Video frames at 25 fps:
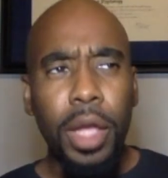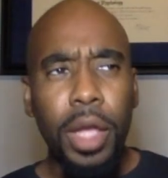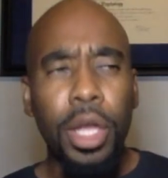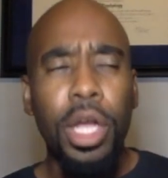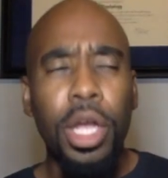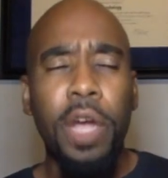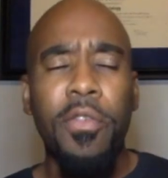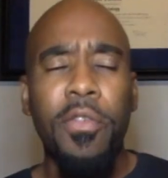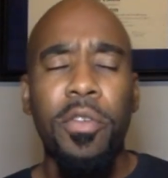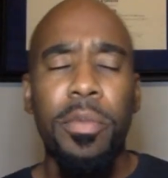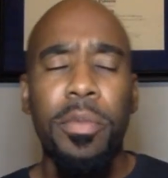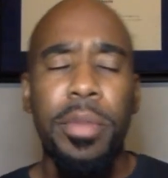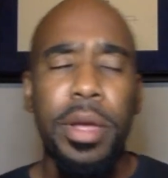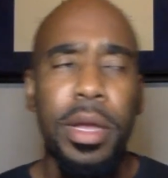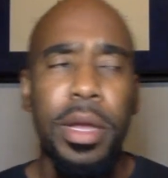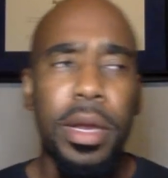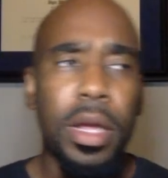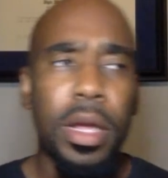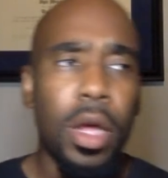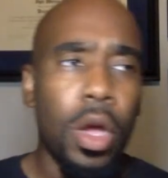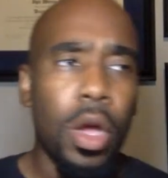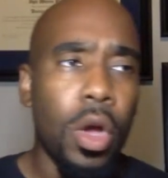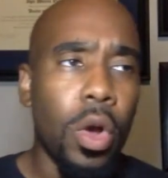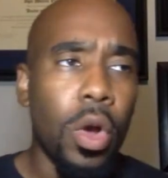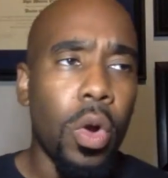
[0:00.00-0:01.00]

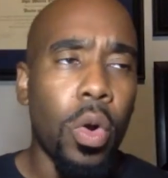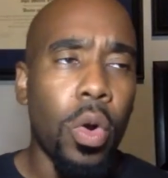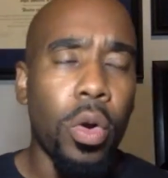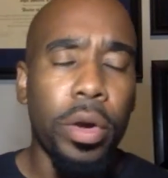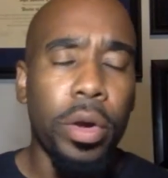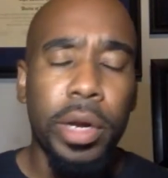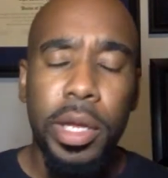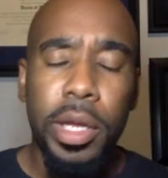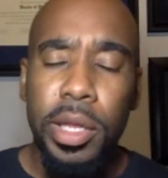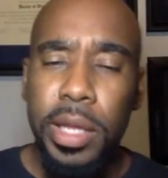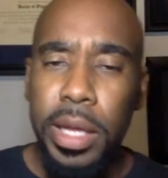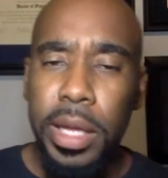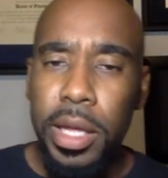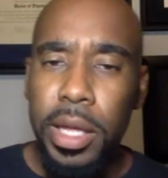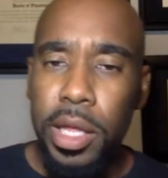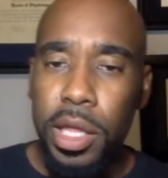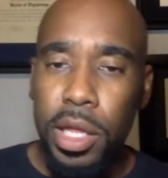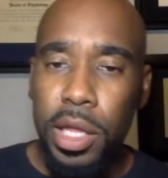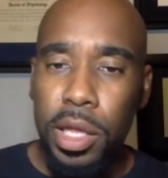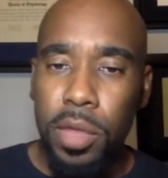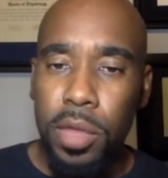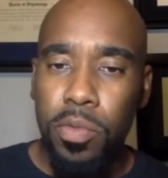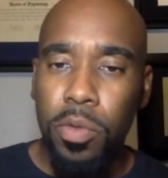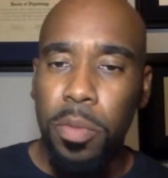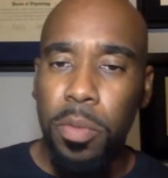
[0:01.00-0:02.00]
government
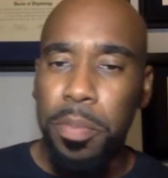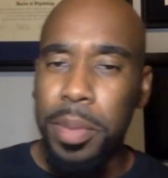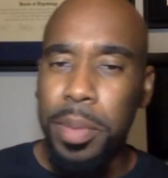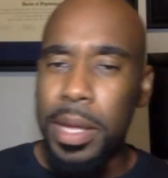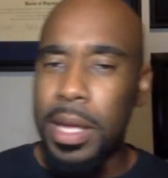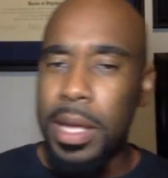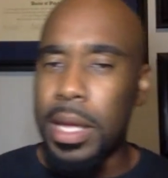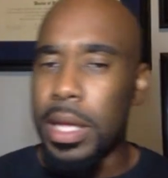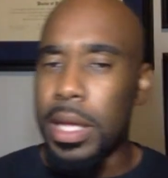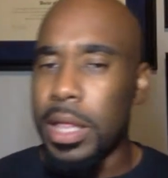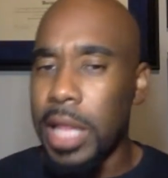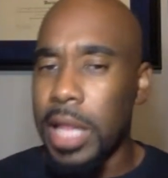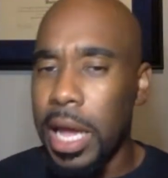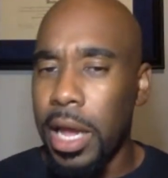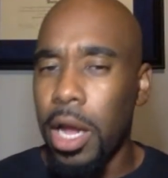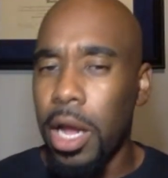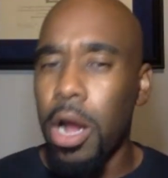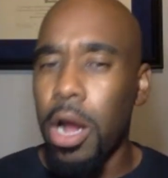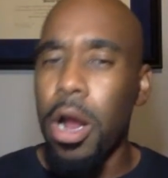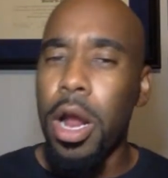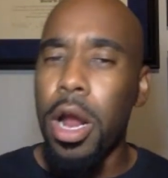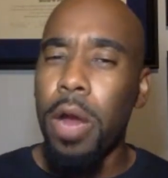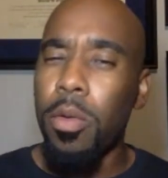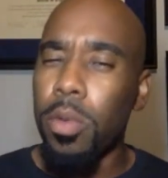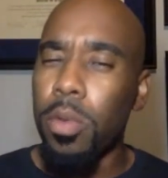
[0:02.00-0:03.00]
organizations would be like,
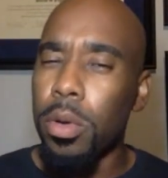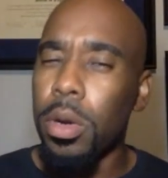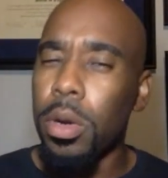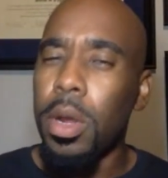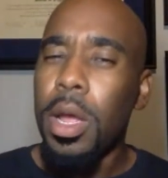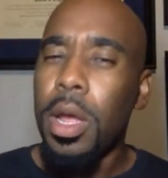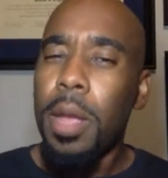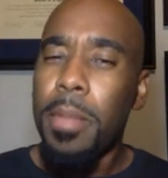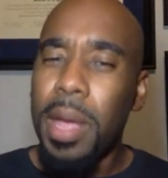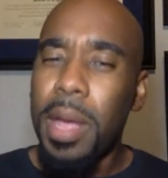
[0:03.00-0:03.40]
all right,